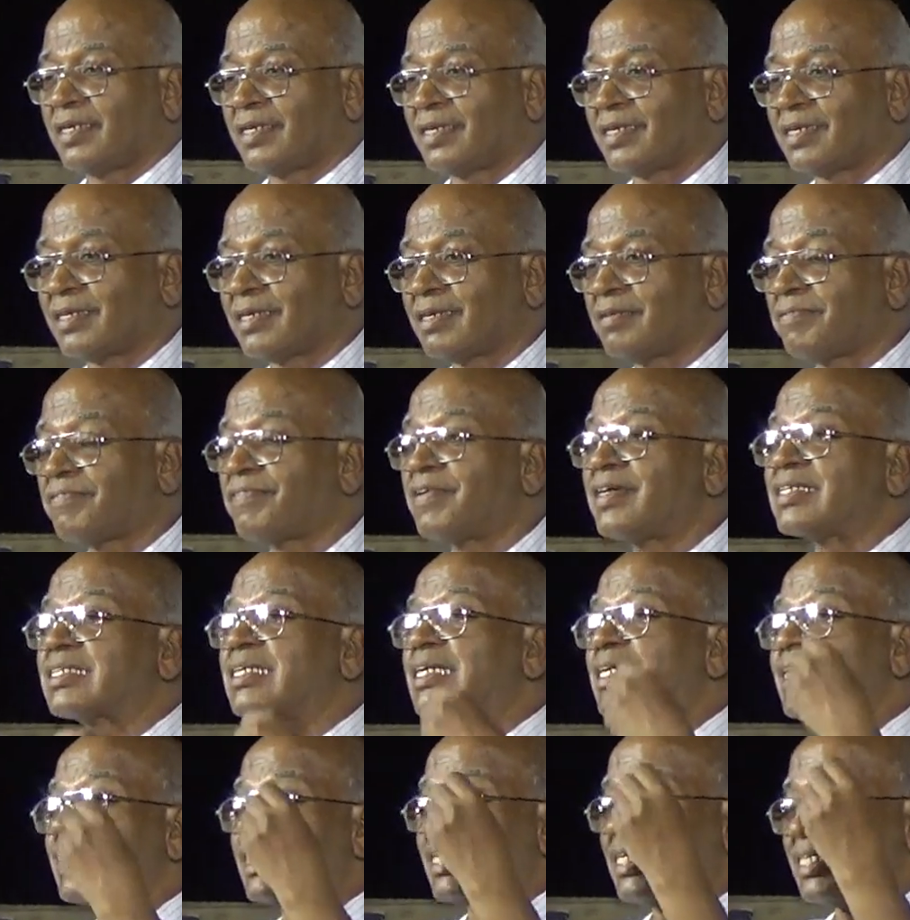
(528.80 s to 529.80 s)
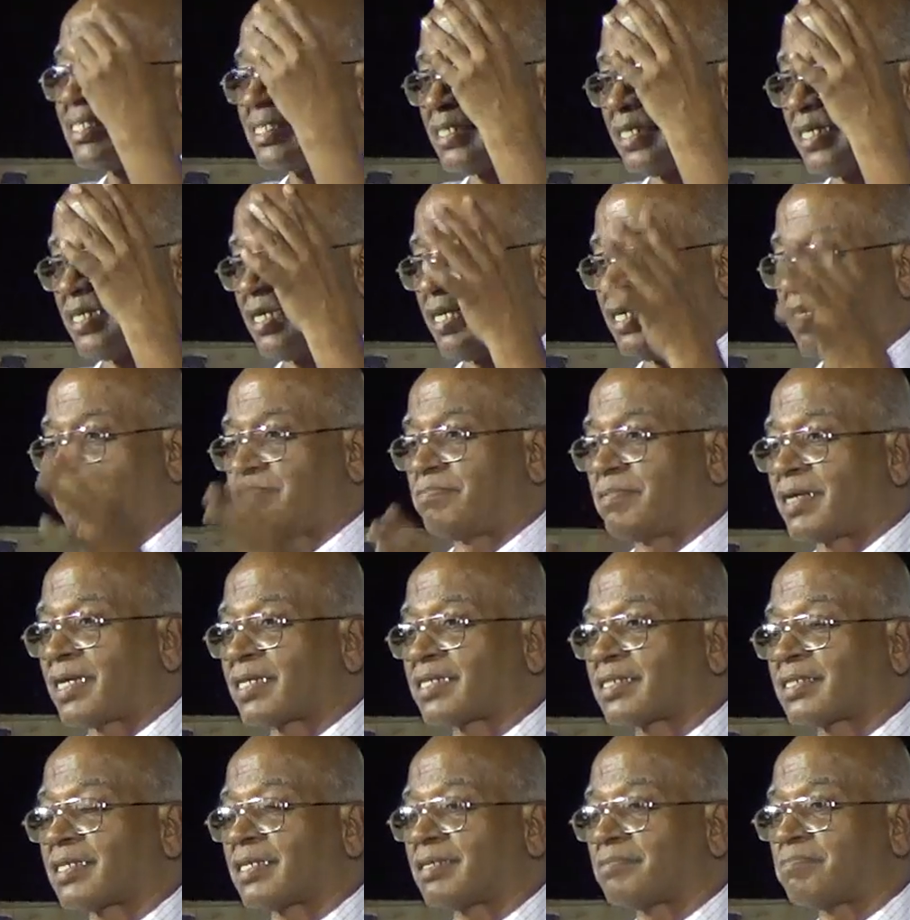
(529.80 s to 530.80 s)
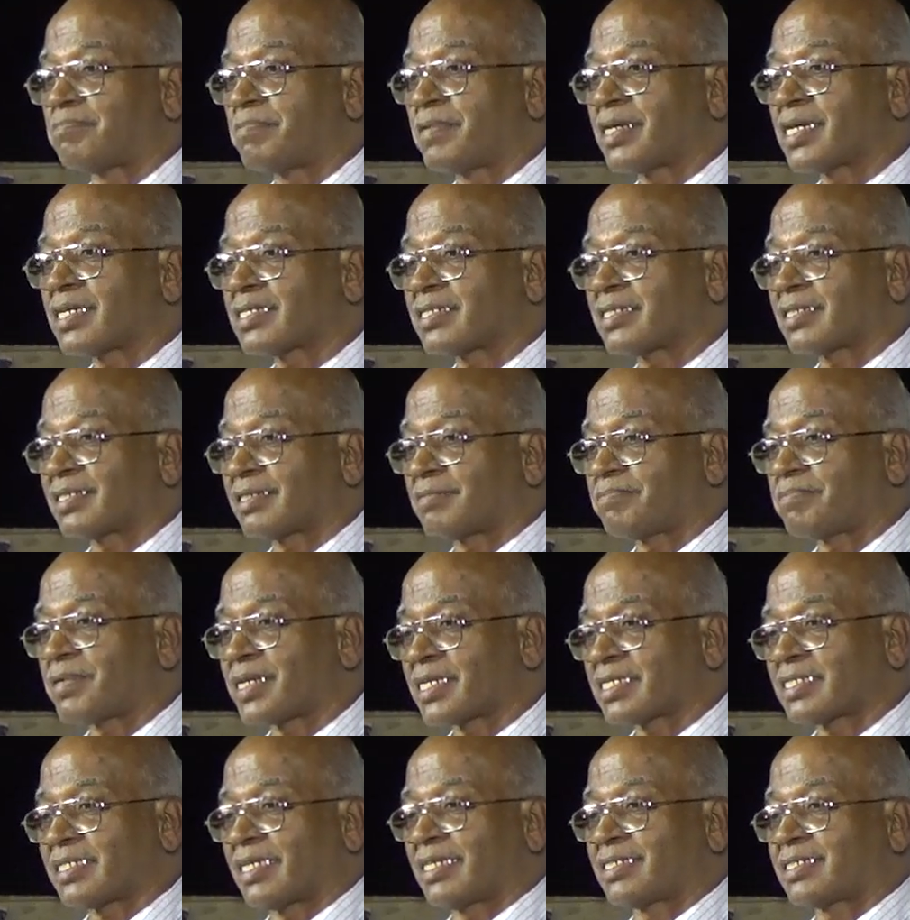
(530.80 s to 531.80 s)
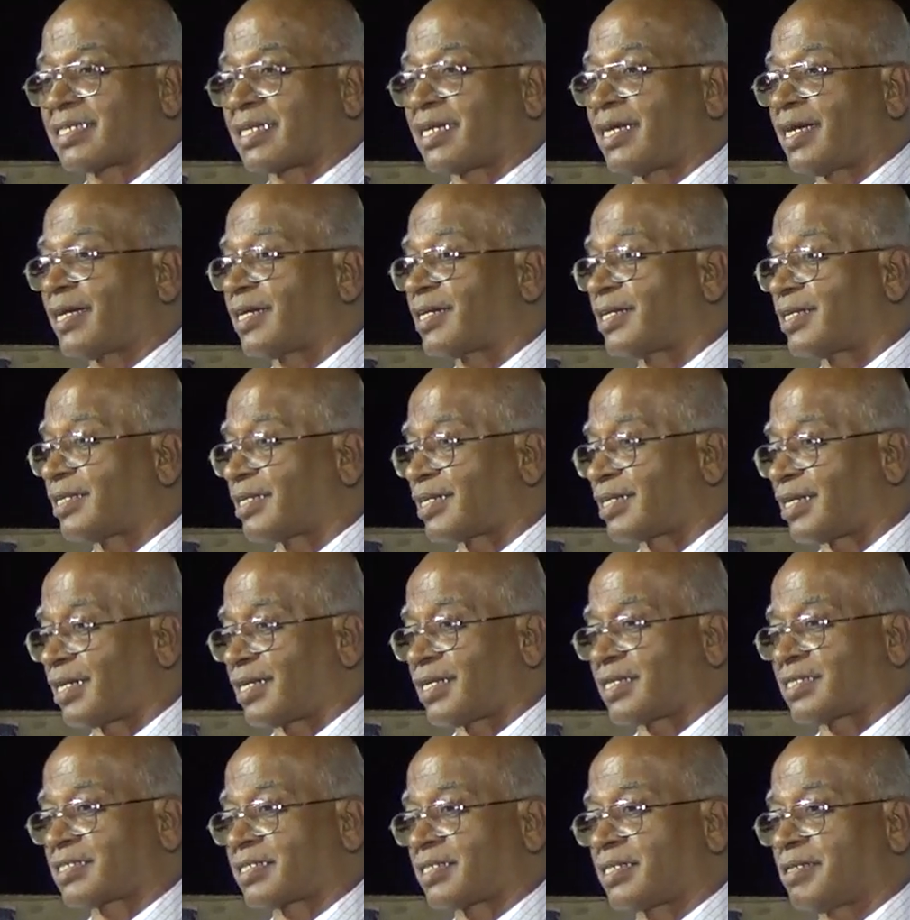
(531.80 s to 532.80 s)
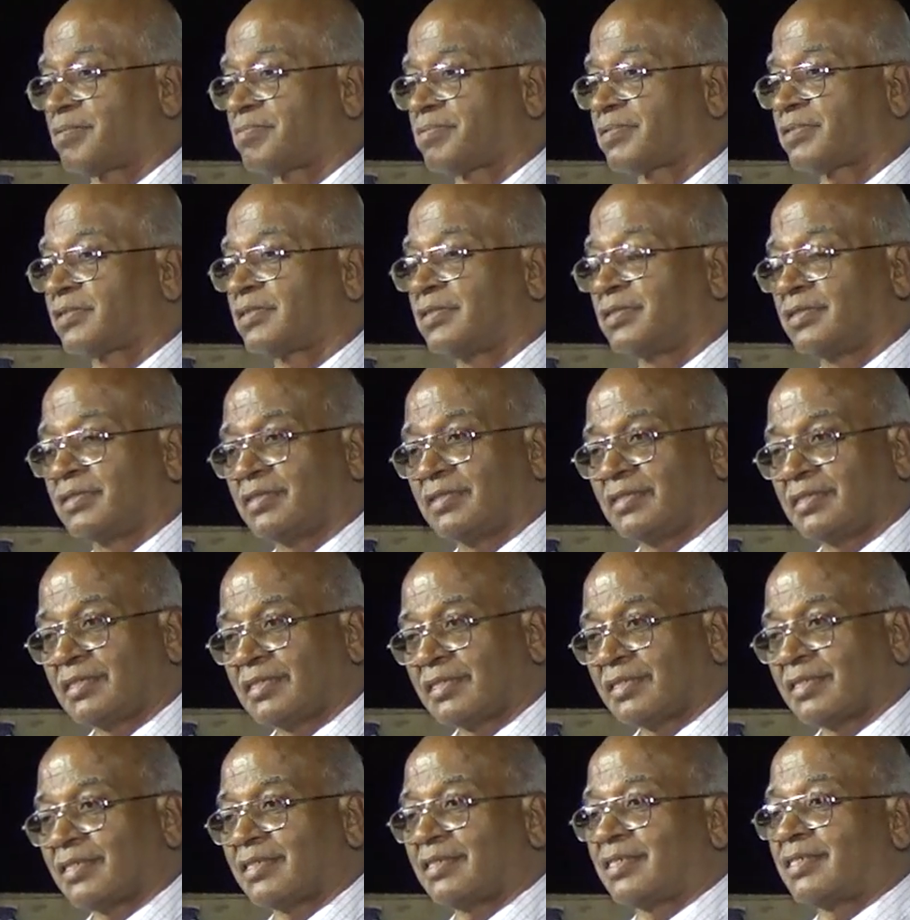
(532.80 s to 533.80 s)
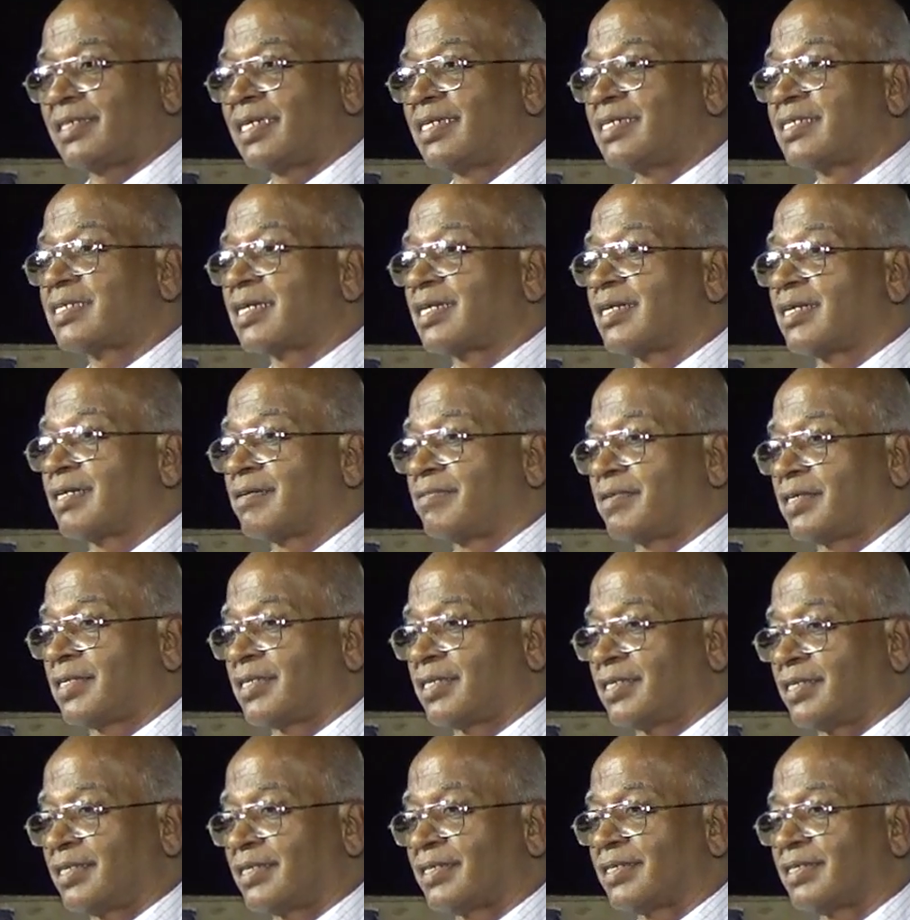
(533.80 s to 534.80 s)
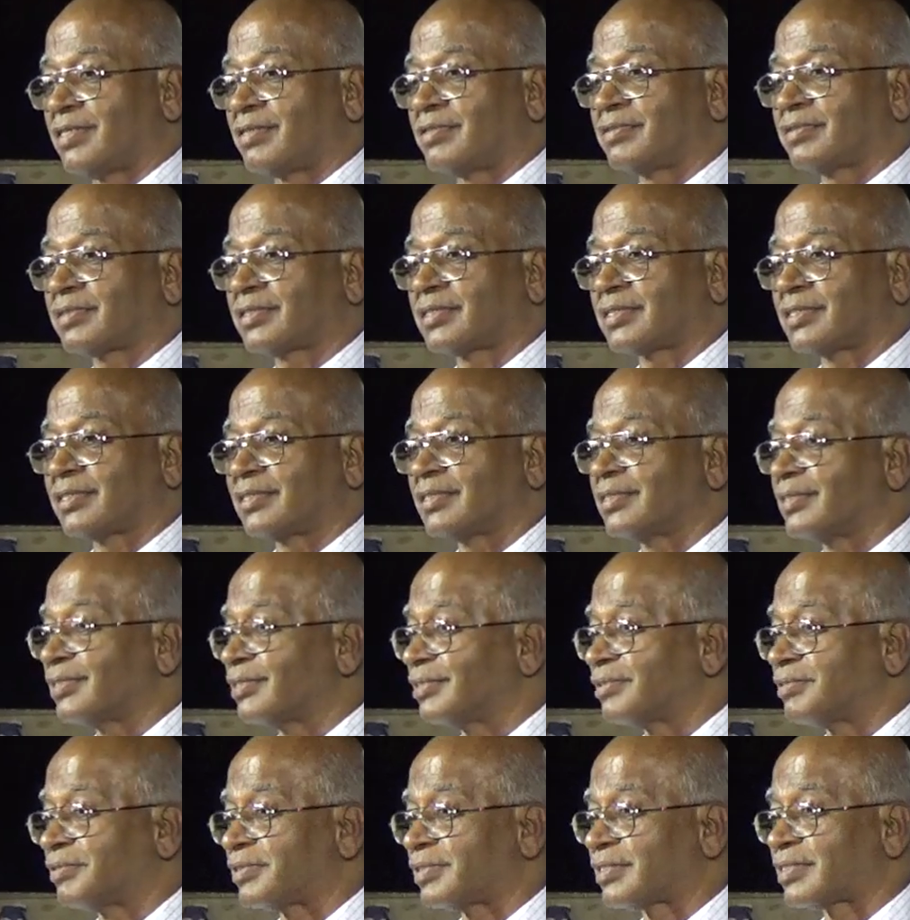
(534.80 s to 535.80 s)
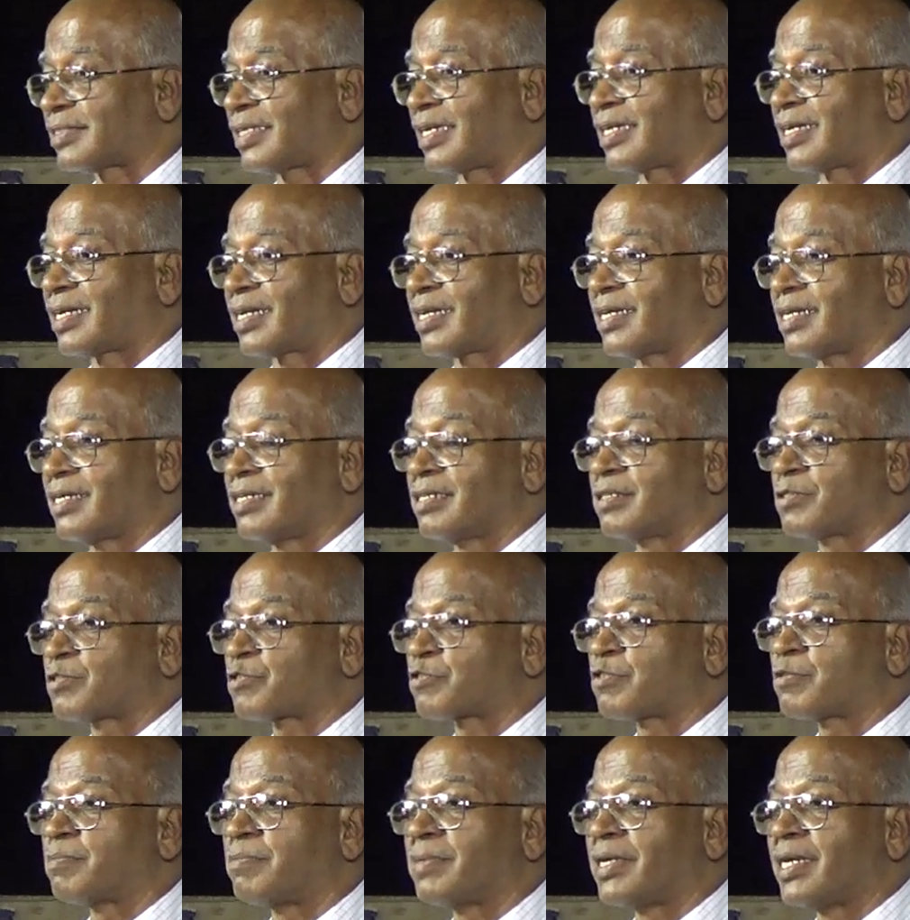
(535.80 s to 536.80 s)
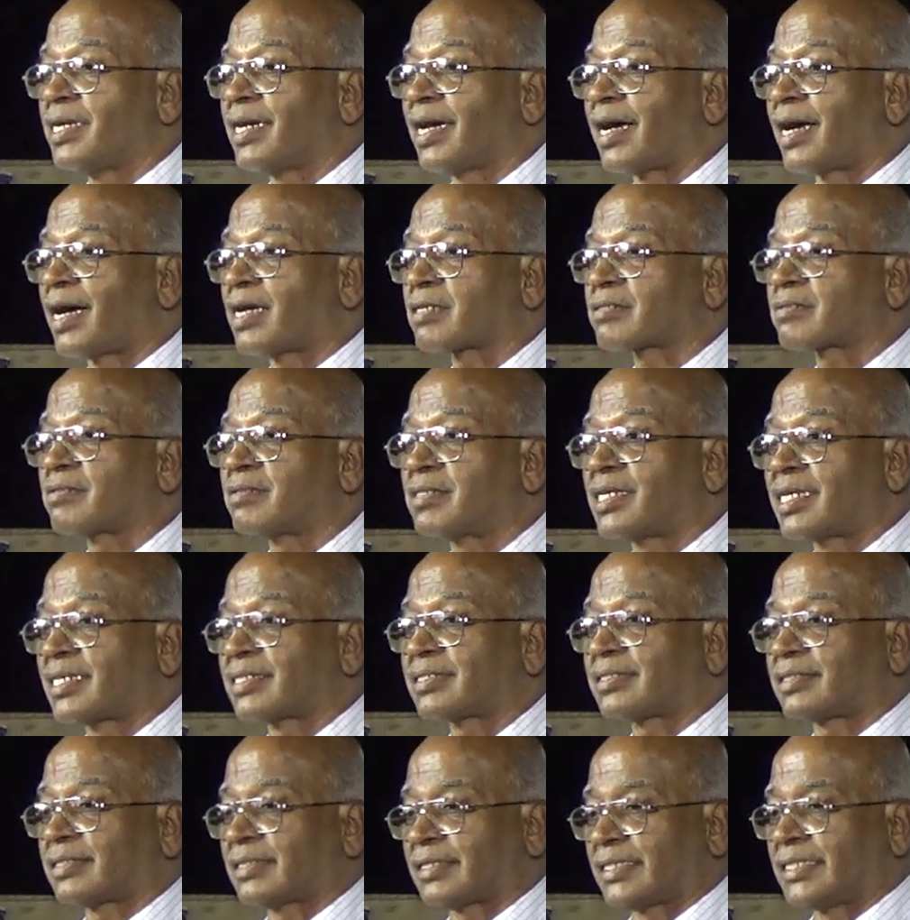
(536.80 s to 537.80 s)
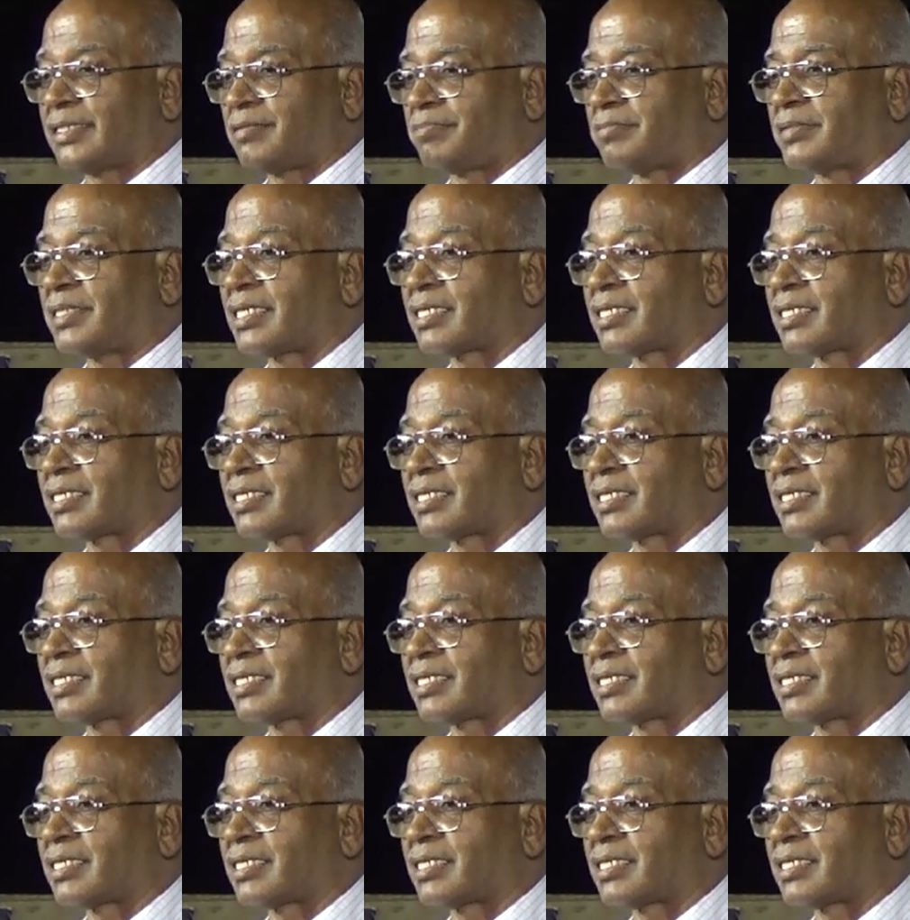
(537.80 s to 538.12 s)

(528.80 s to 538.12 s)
facilities and all, but the basics like scholarships, entry level, you know, see, salary should be as good as them.